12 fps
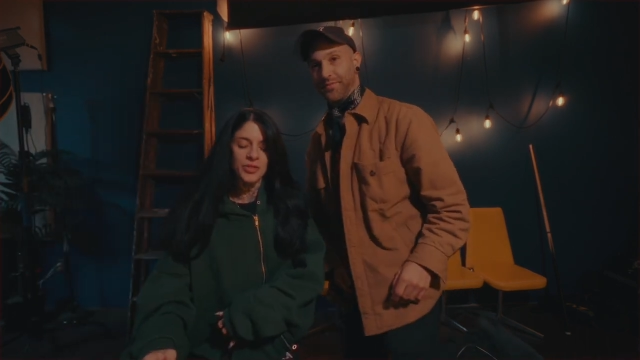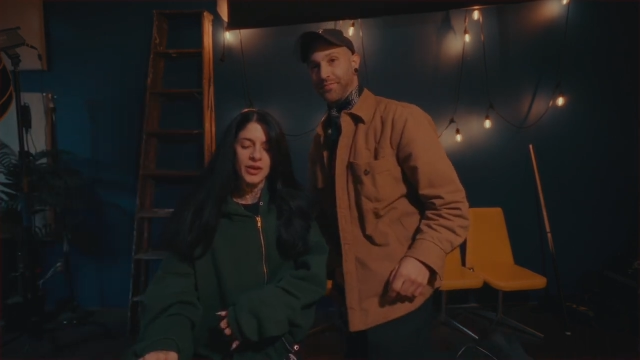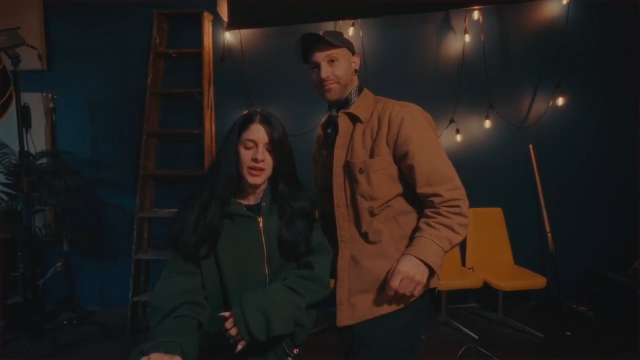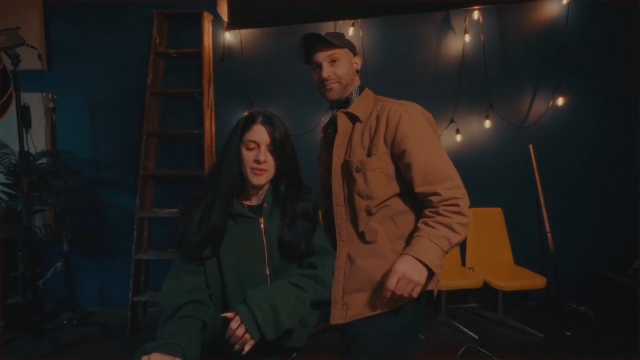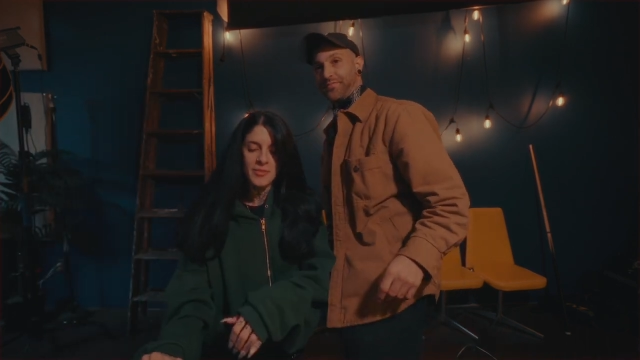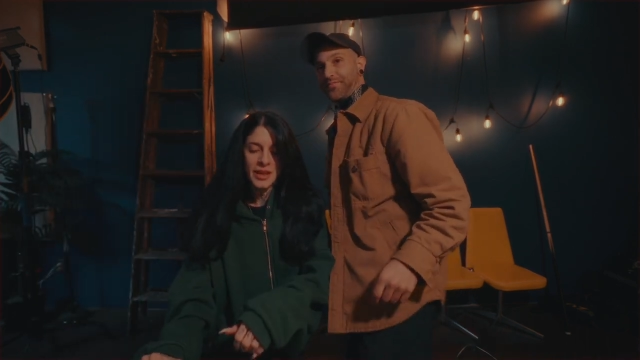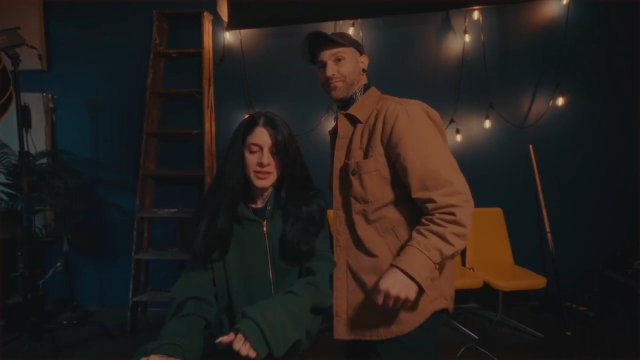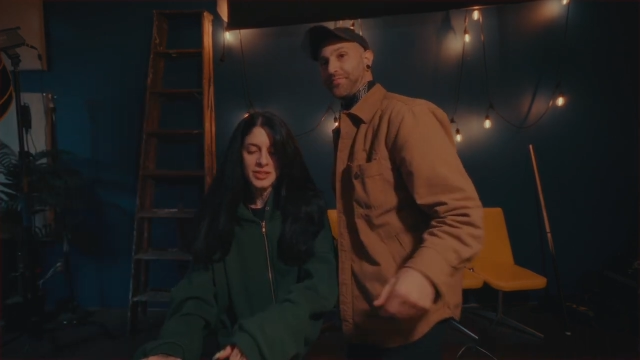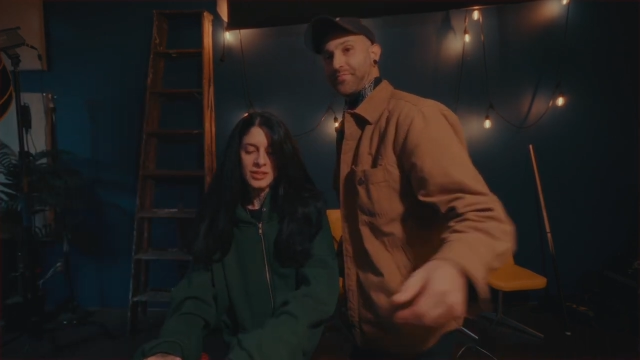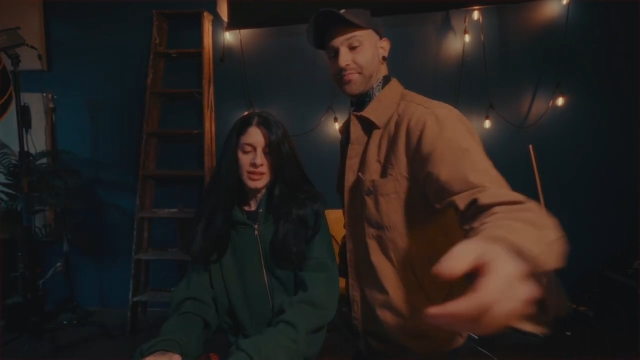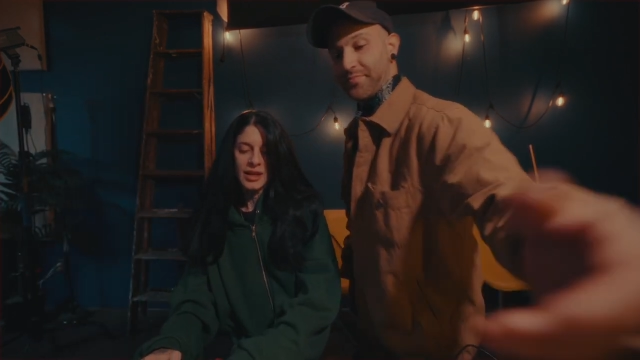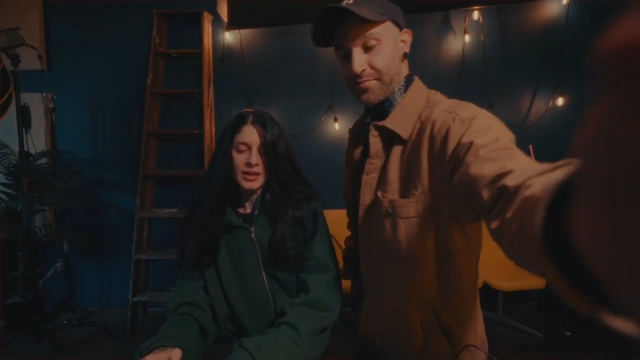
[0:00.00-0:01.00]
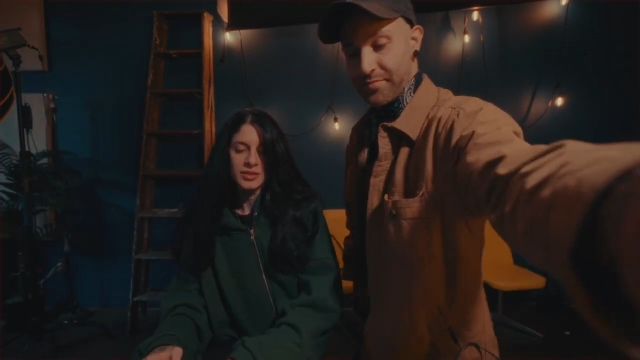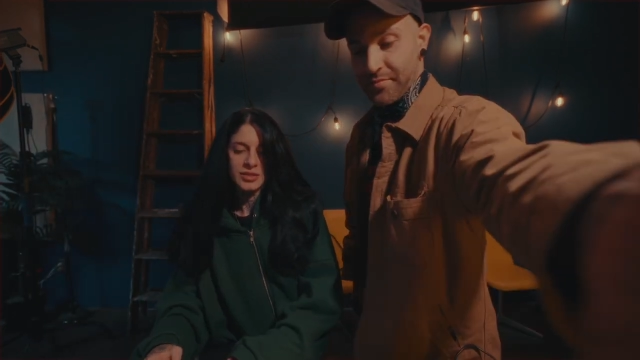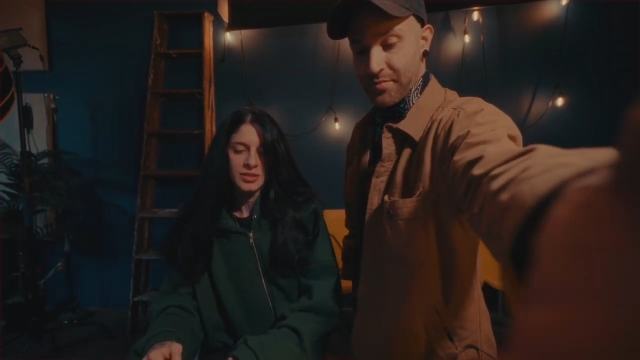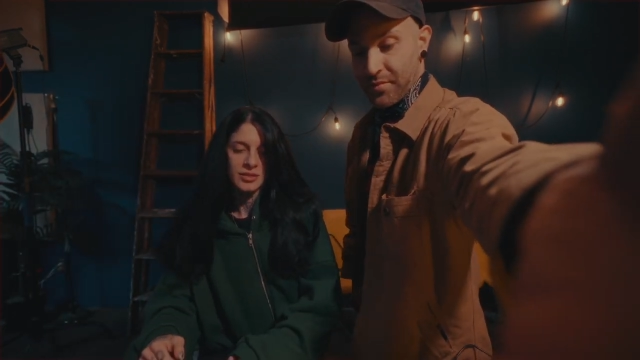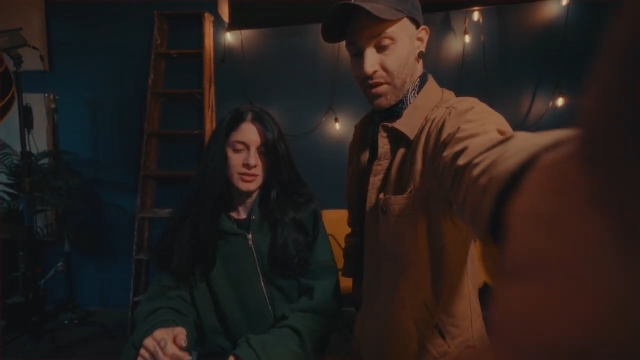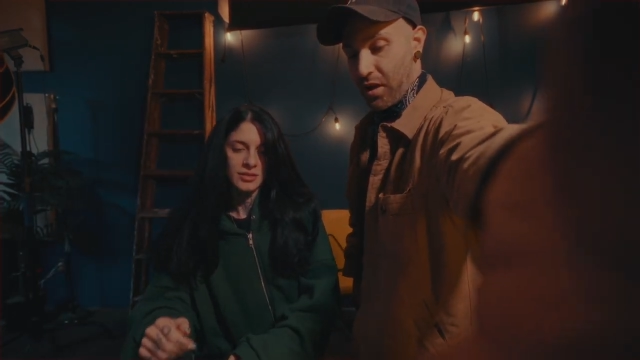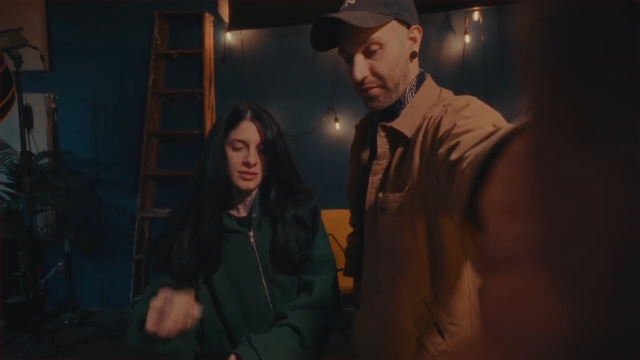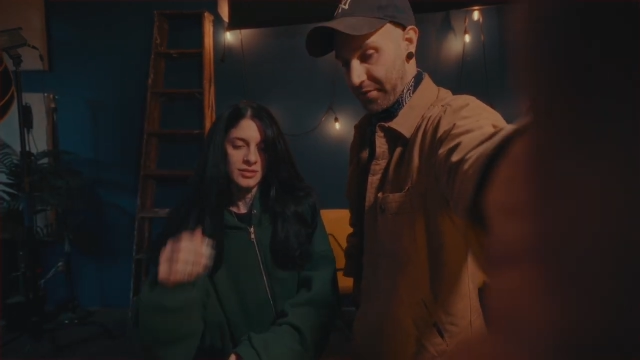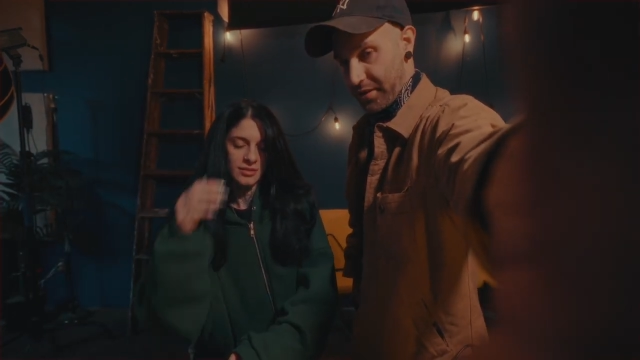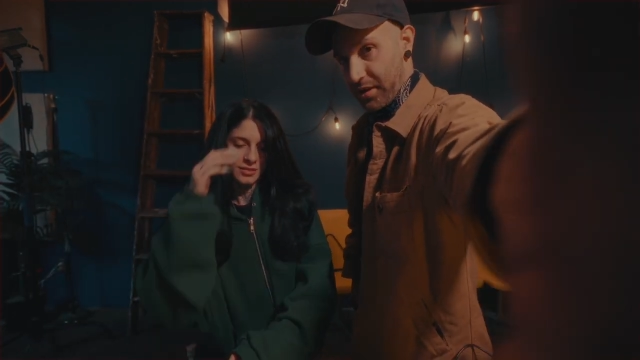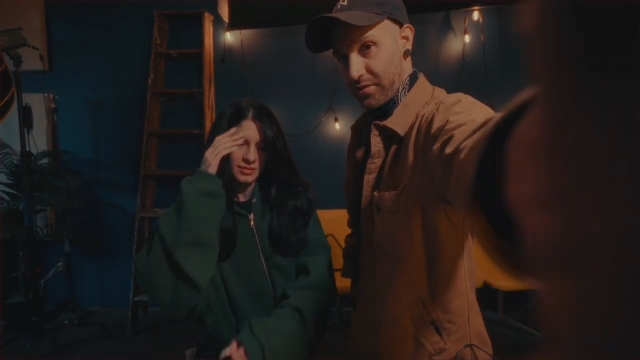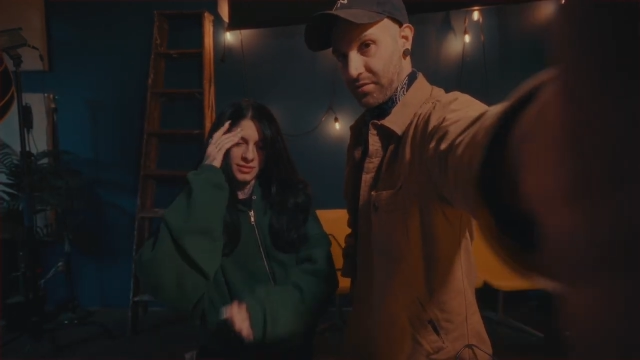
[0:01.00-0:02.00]
Speaker 1: thought I made selects.
Speaker 2: Off
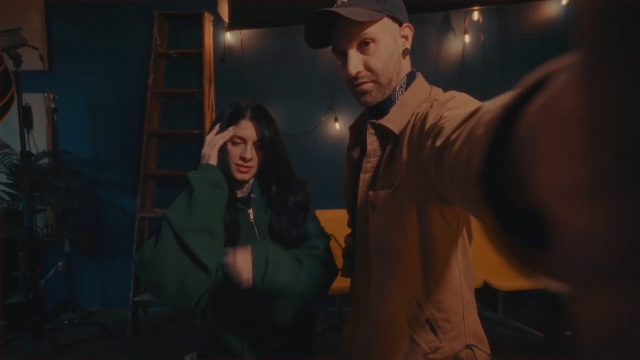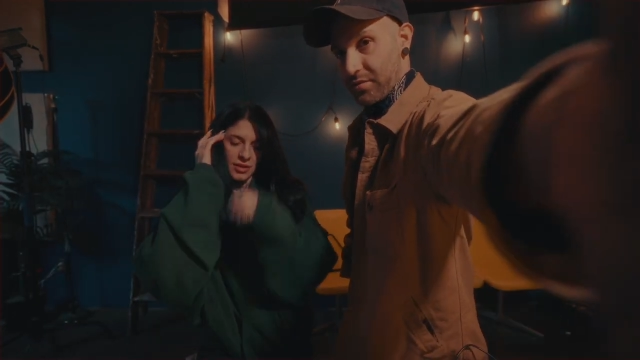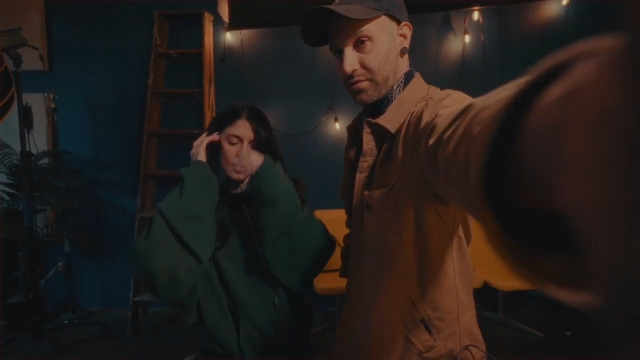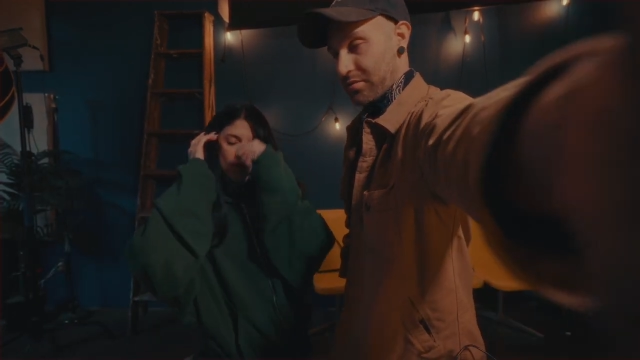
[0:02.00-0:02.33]
of this?